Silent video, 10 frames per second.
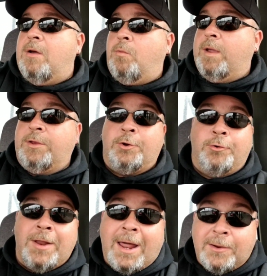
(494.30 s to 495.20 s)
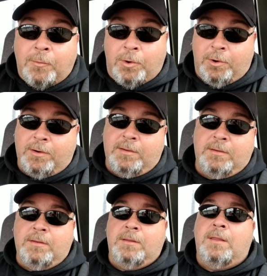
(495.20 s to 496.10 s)
when you're not at work,
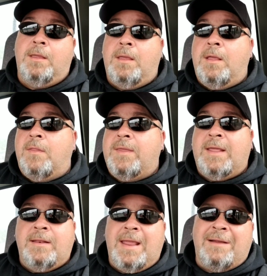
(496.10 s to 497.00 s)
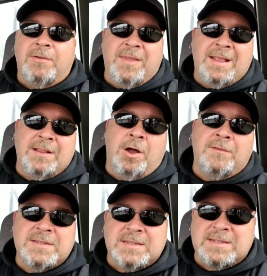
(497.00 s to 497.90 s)
then everything that all
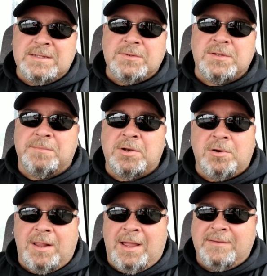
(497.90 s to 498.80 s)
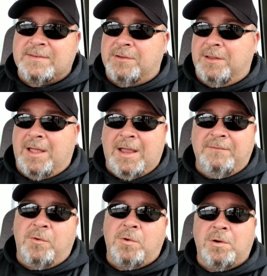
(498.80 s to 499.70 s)
of us essentials have put our eyes on the
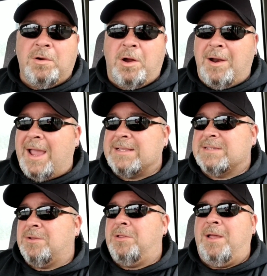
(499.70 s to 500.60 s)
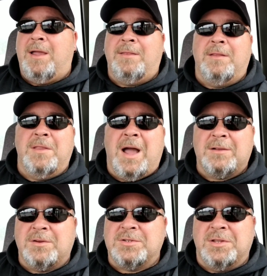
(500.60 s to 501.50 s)
line for, our asses on the line, the
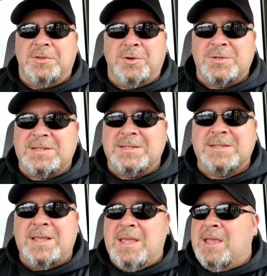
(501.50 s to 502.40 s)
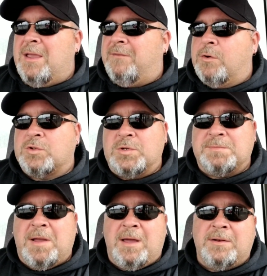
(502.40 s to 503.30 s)
doctors, the nurses, first
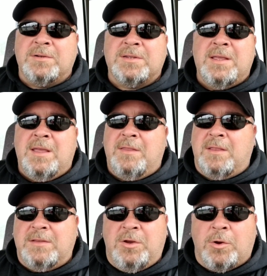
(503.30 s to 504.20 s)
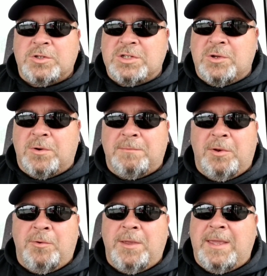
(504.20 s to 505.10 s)
responders, the grocery store
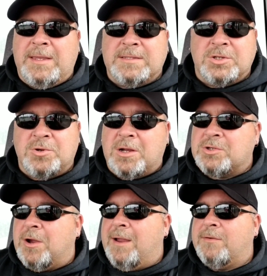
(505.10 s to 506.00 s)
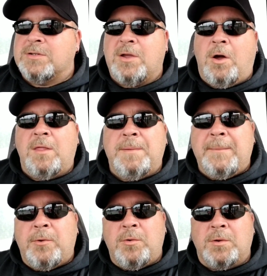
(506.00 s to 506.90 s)
employees, the truck drivers, all the
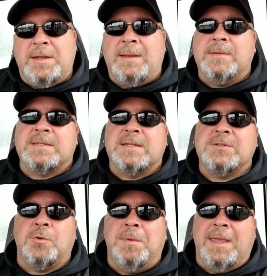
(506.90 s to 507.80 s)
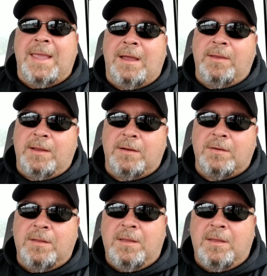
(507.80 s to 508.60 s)
people who are deemed essential being out here,